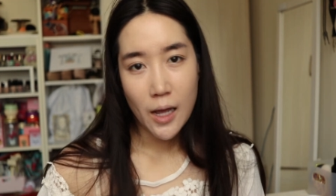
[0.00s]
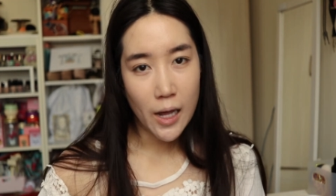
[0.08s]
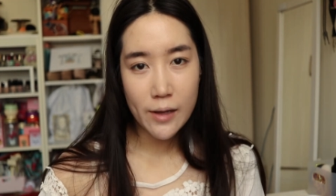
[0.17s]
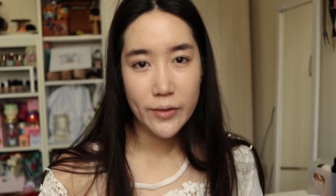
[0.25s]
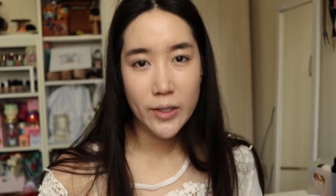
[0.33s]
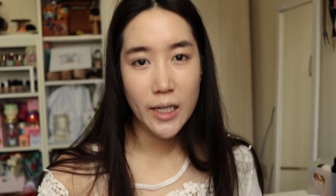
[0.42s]

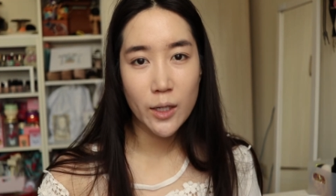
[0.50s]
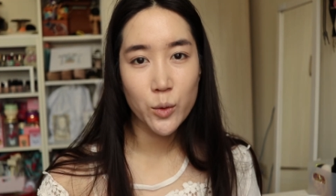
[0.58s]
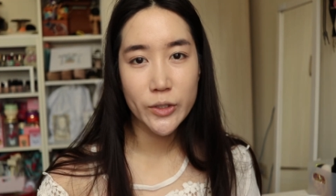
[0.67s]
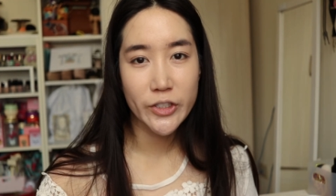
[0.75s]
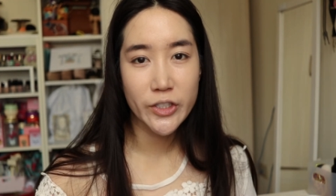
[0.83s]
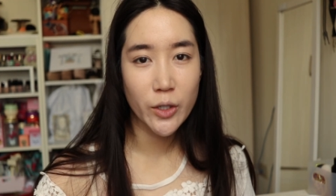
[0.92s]
I feel like
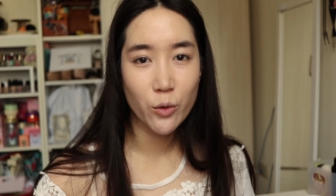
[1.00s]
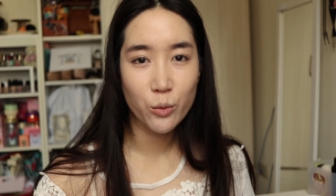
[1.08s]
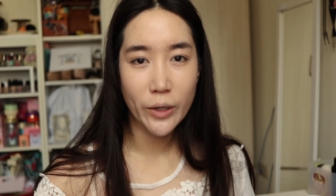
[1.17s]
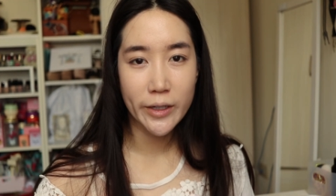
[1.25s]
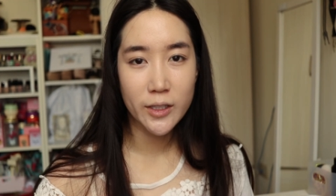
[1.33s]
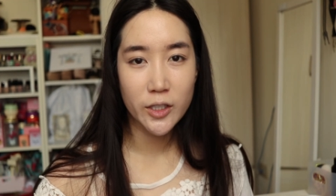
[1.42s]
with just a
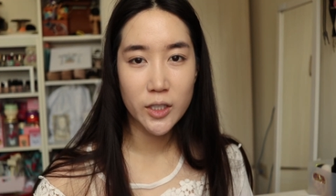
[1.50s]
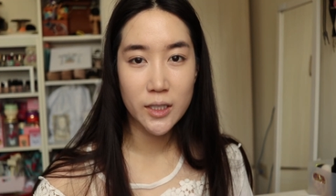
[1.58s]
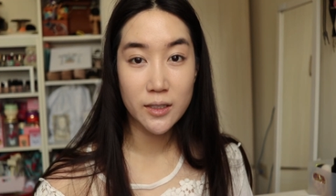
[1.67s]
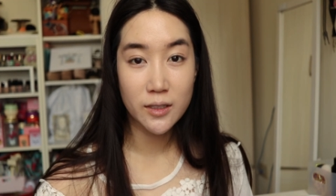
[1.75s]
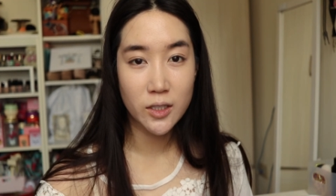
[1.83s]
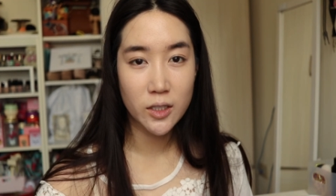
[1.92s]
regular
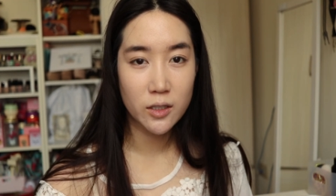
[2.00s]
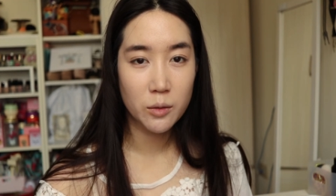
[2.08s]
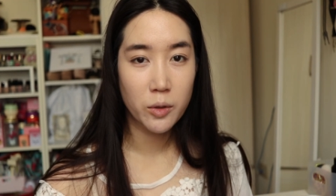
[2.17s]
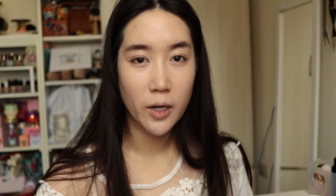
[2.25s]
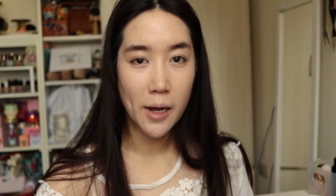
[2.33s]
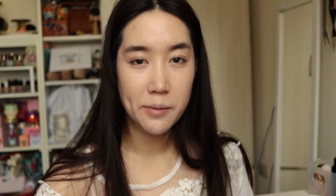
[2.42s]
concealer
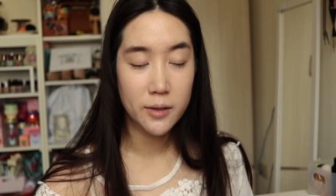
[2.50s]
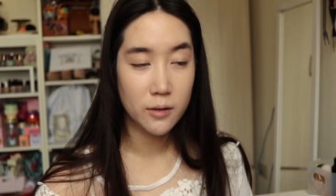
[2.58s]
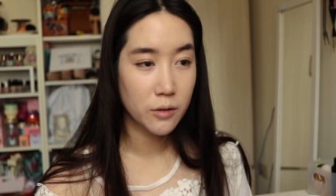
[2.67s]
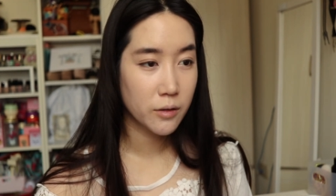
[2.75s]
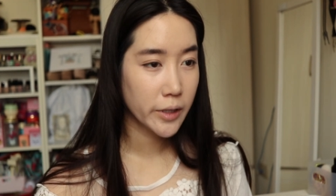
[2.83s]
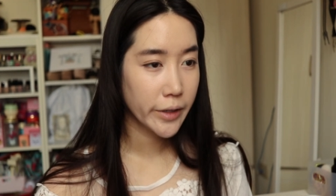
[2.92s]
perhaps a
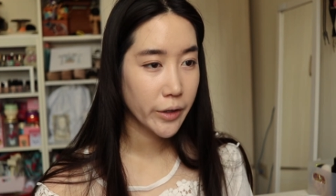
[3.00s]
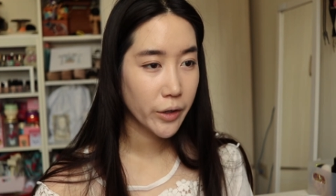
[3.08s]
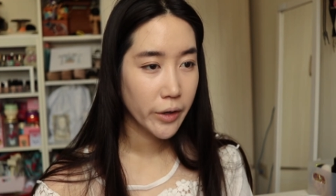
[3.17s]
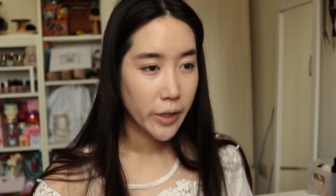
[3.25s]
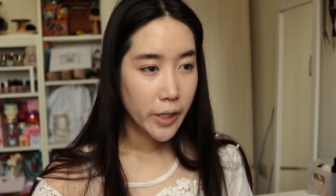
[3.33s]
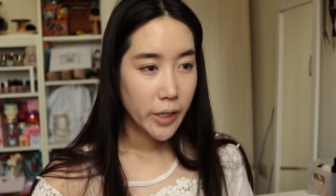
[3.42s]
little
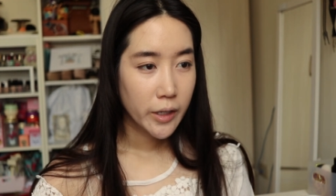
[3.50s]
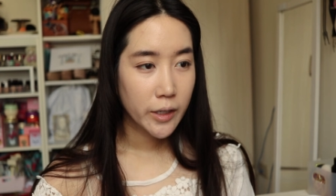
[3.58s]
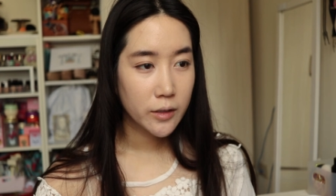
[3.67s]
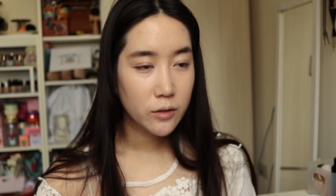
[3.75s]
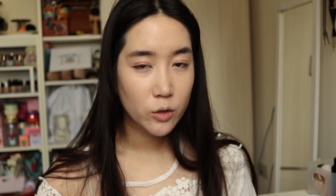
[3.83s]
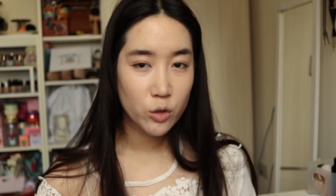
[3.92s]
thicker
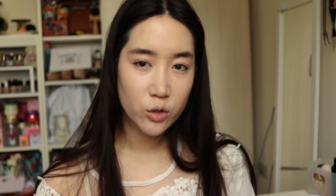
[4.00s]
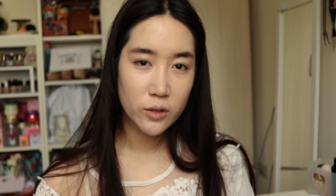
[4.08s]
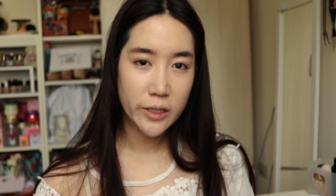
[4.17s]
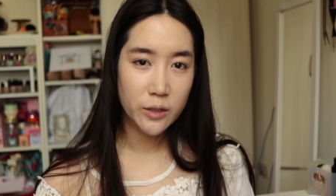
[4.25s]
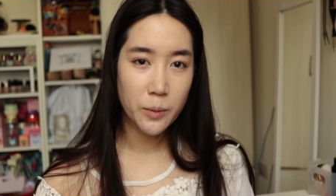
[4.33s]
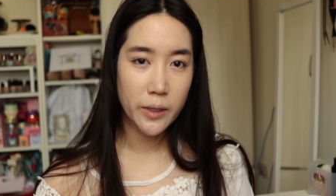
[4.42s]
could
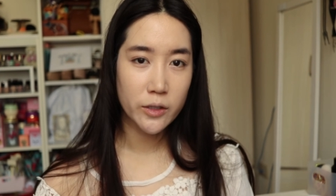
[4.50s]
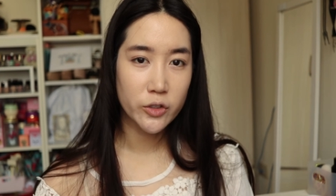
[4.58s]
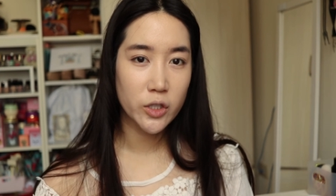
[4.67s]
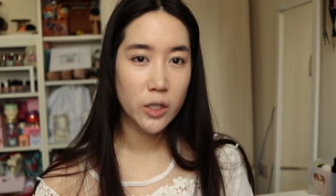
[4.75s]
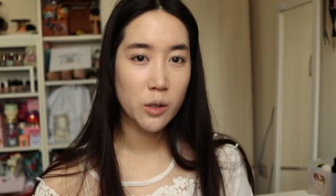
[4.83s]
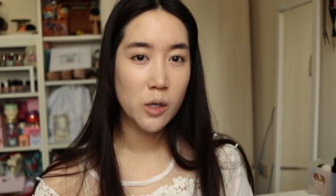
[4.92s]
neutralize better
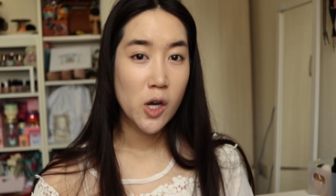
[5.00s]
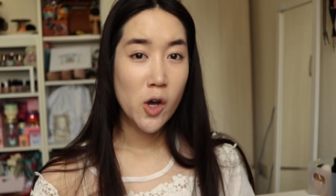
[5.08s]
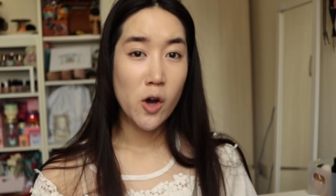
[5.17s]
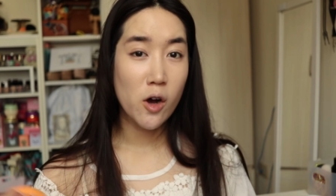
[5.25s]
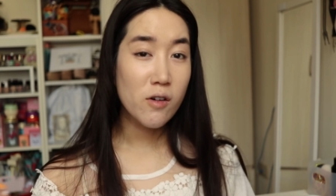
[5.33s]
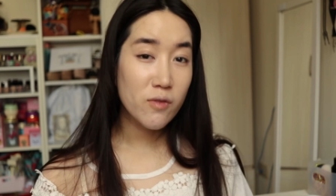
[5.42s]
so
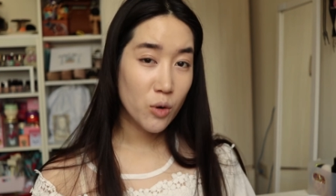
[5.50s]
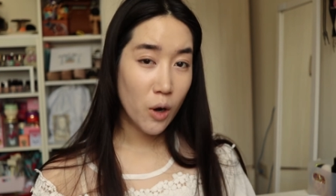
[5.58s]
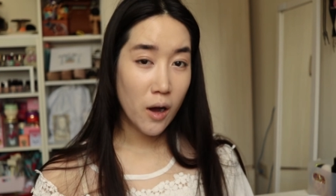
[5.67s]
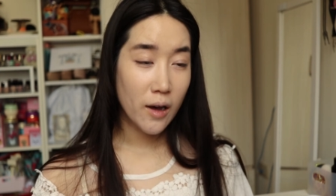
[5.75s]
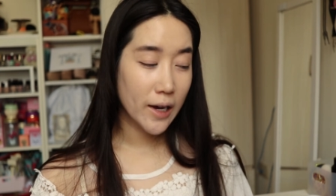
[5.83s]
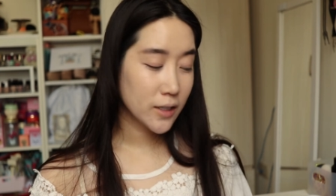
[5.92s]

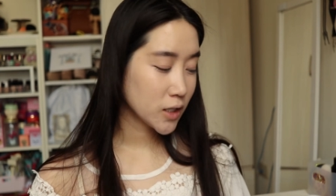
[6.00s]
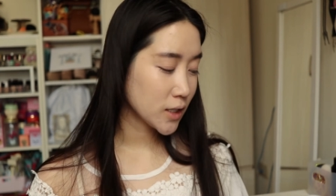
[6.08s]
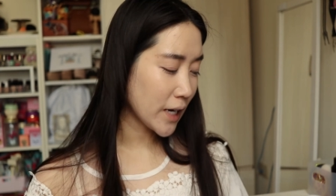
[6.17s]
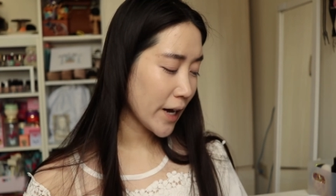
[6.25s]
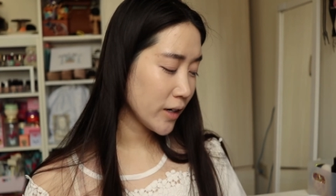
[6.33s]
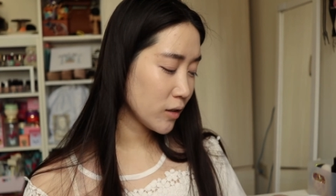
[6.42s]
overall
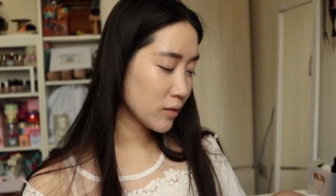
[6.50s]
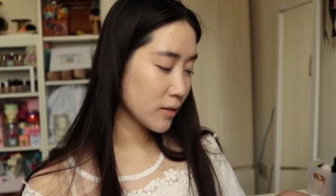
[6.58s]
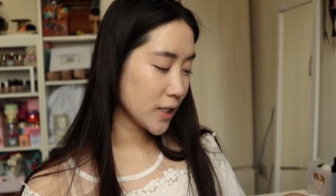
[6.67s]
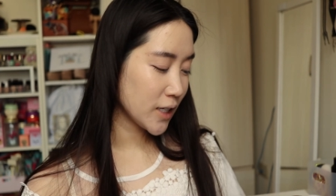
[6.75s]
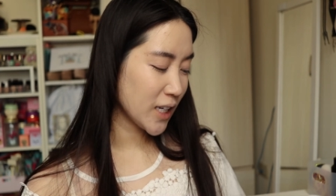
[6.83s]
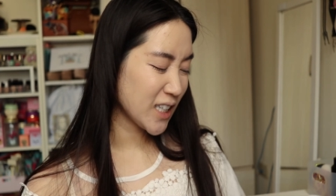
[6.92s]
actually I don't
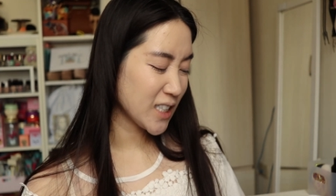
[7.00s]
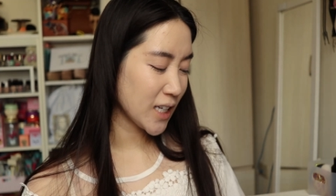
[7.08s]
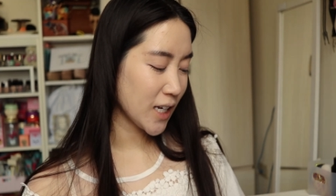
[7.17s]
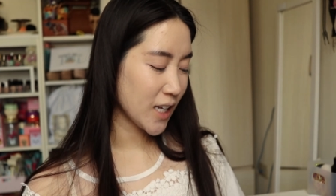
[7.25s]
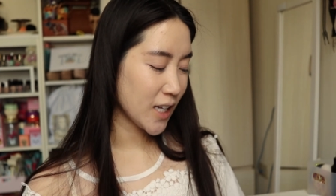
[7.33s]
think it's